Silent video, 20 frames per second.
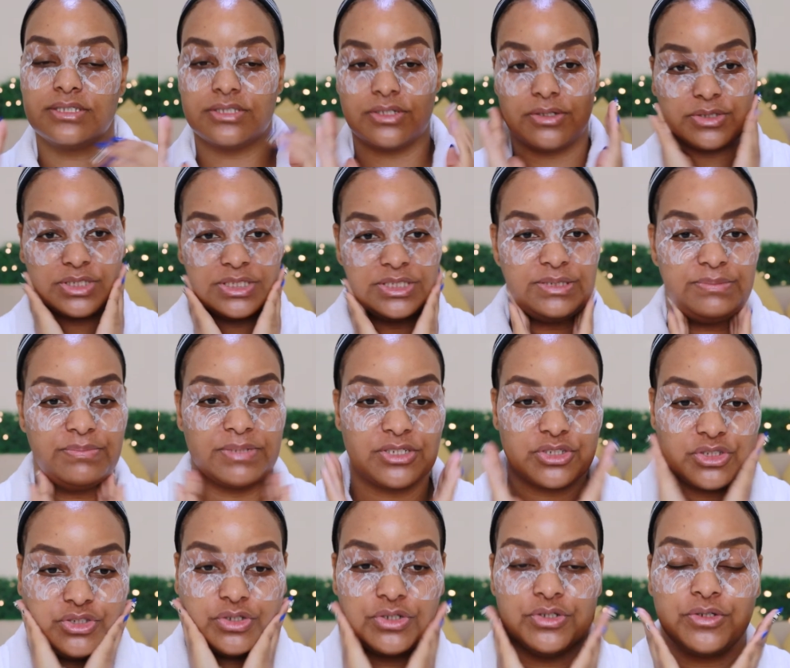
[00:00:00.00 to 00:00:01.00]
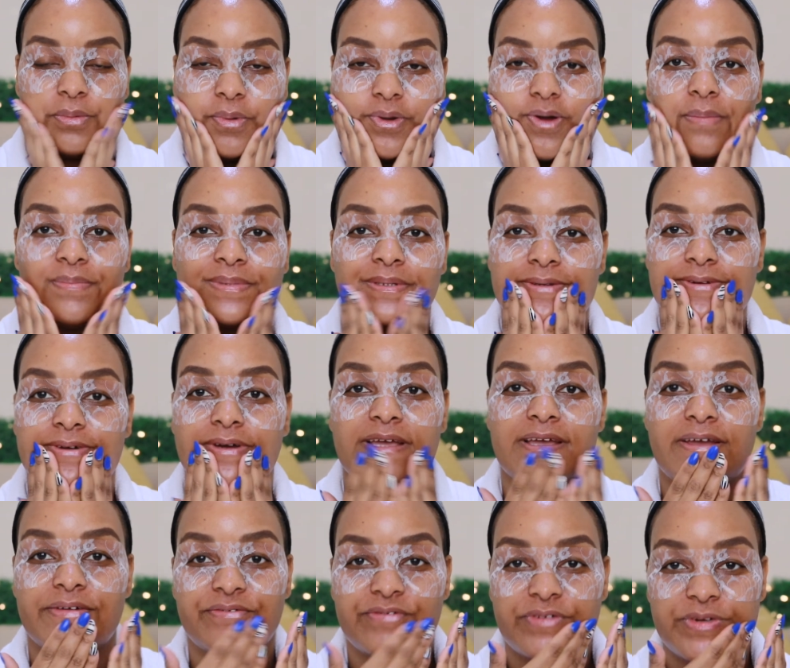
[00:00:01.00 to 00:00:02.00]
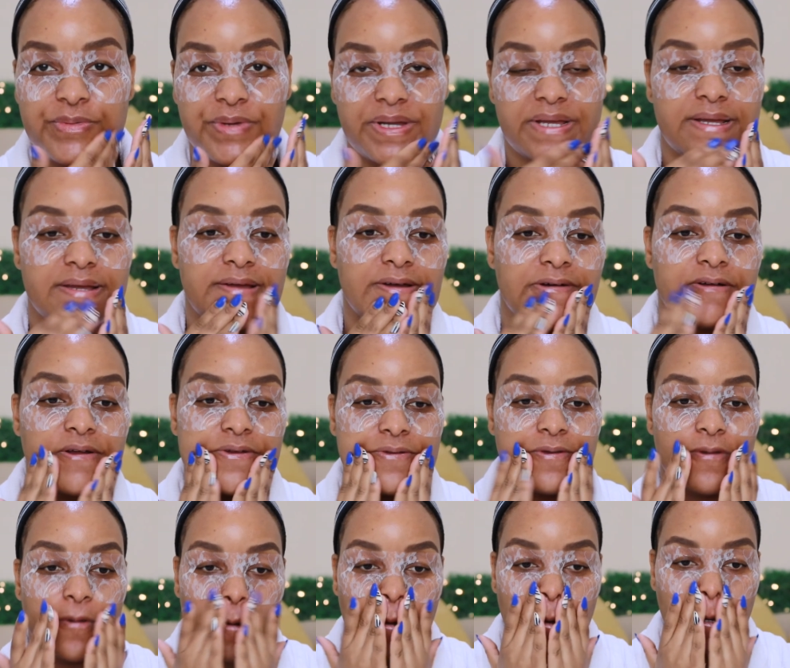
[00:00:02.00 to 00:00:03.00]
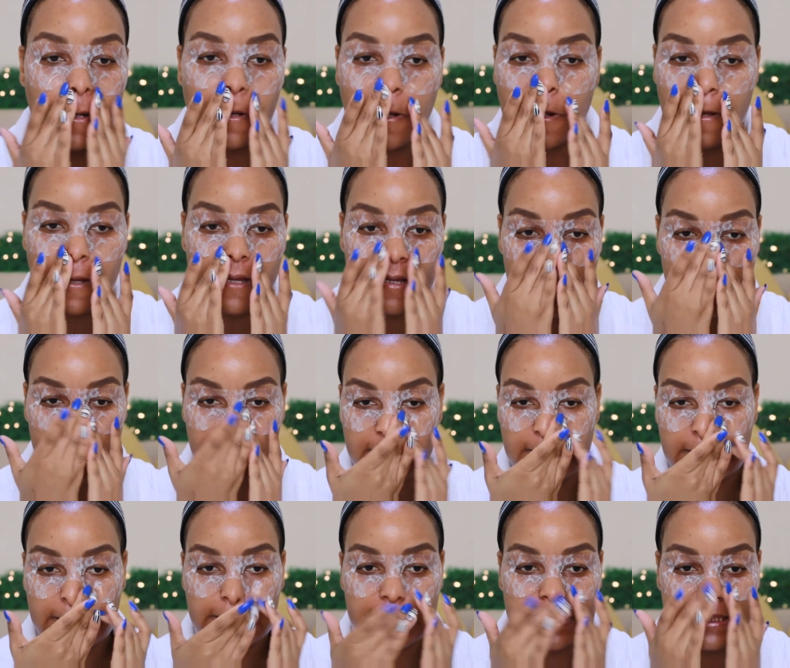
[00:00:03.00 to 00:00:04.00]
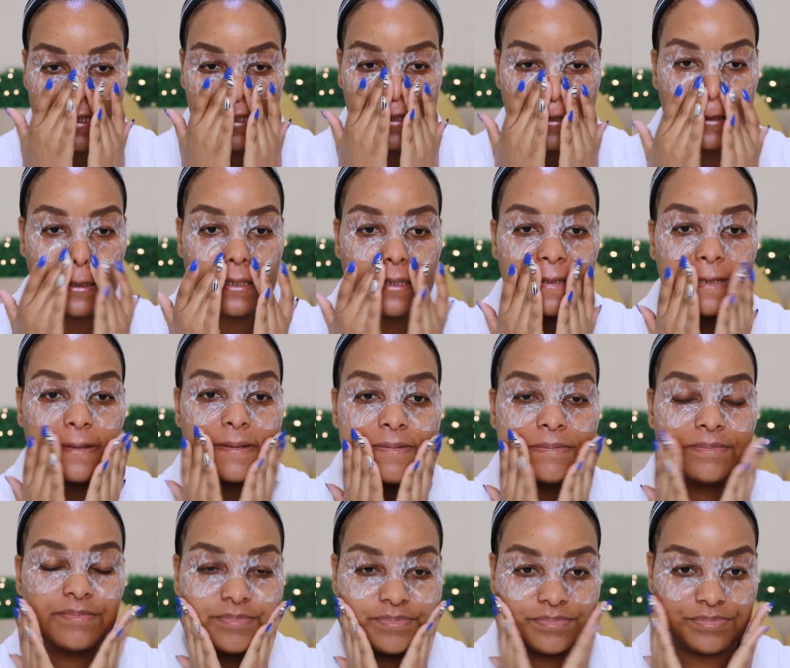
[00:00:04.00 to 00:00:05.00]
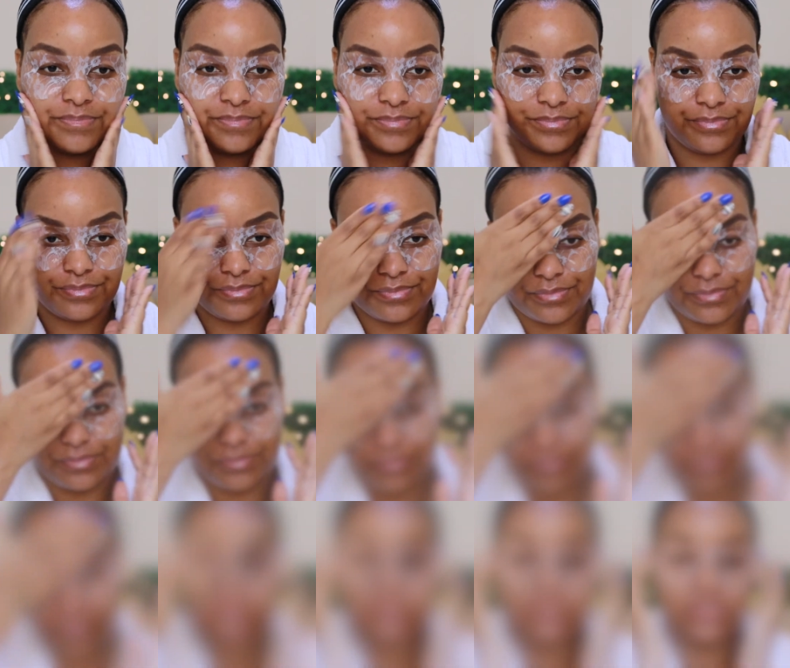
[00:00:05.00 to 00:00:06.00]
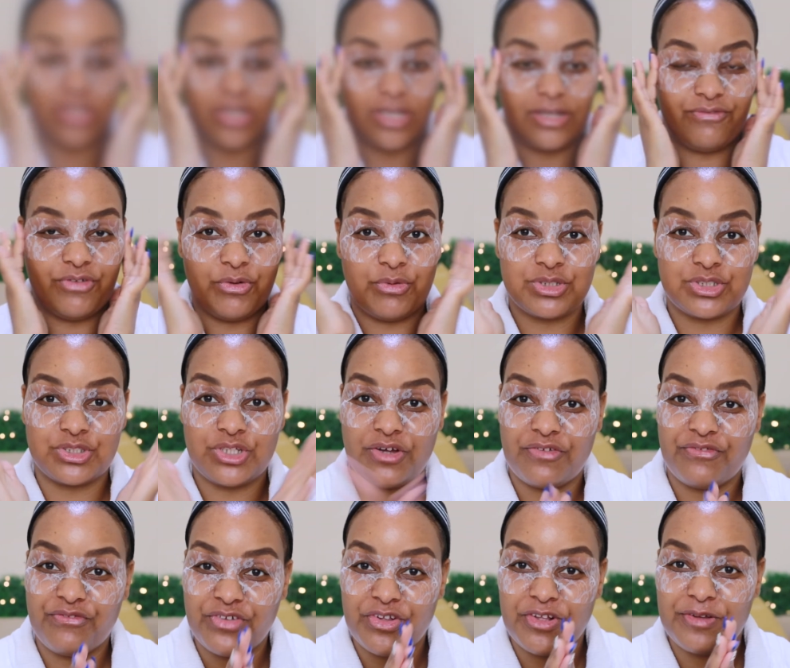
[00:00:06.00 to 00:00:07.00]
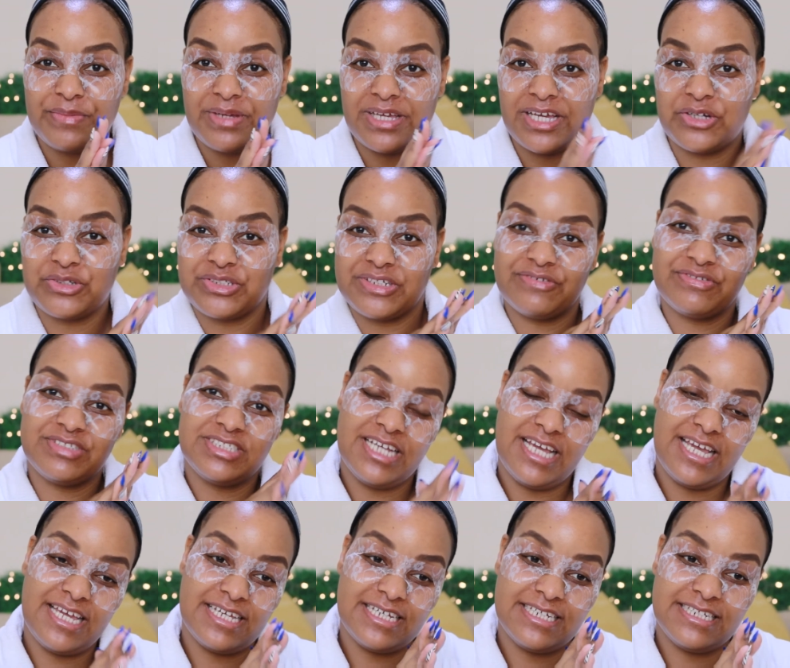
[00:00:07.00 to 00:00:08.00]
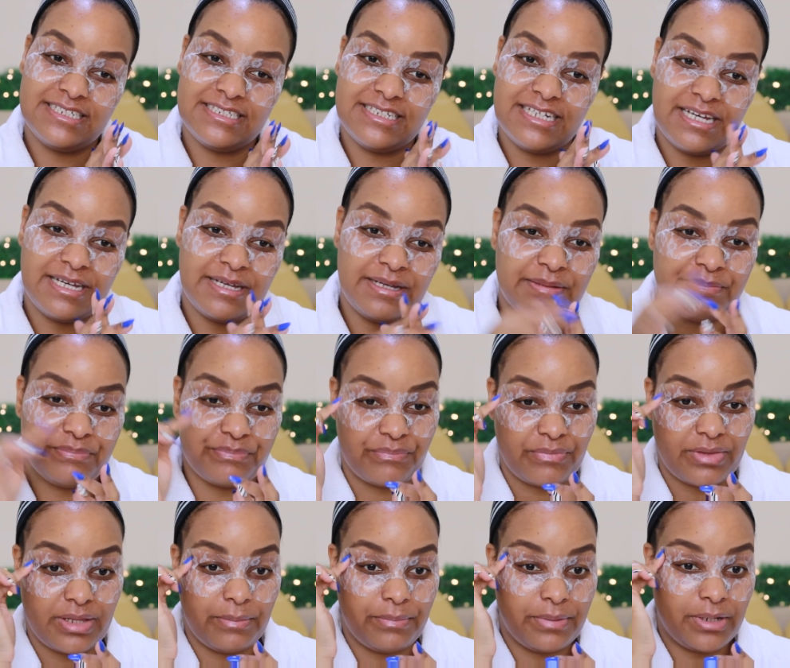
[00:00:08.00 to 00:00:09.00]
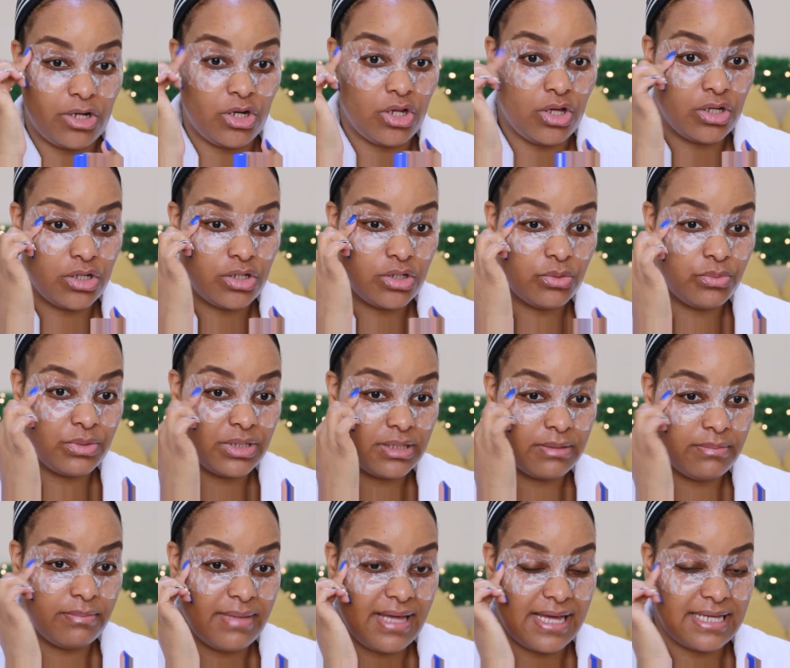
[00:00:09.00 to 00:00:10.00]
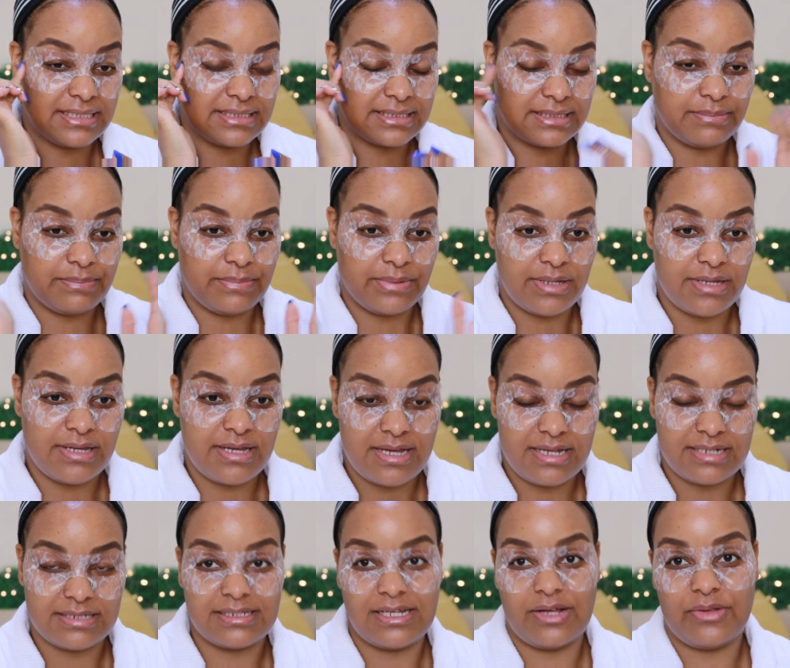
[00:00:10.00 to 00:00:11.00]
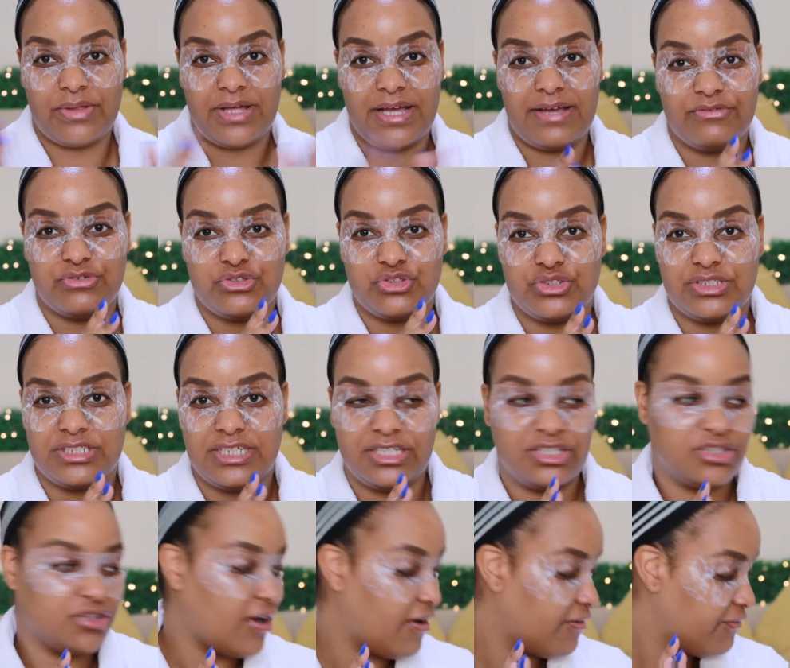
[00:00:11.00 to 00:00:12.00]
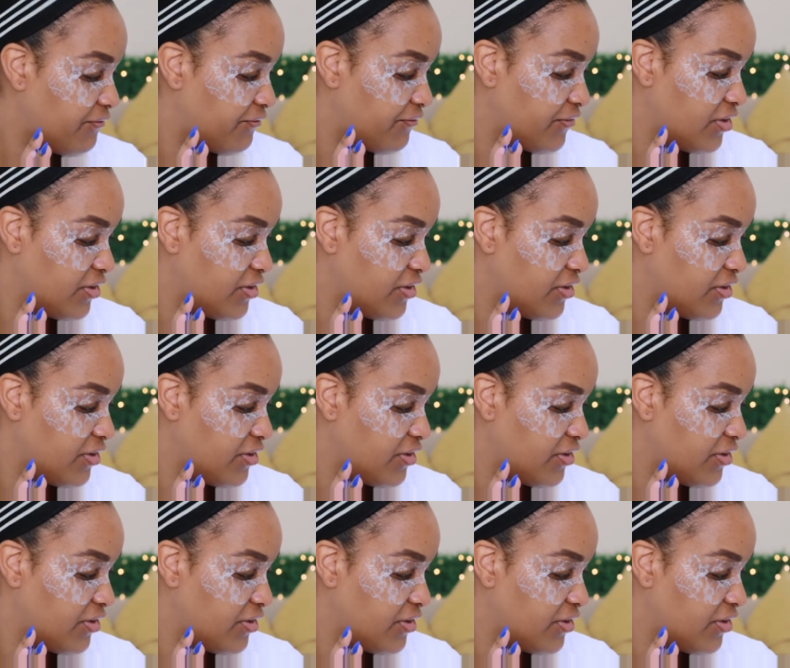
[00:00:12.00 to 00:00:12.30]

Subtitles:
So just make sure you pop it everywhere on your skin. So if I was not filming, I would have taken a bit longer with the mask, but I'll have to take it off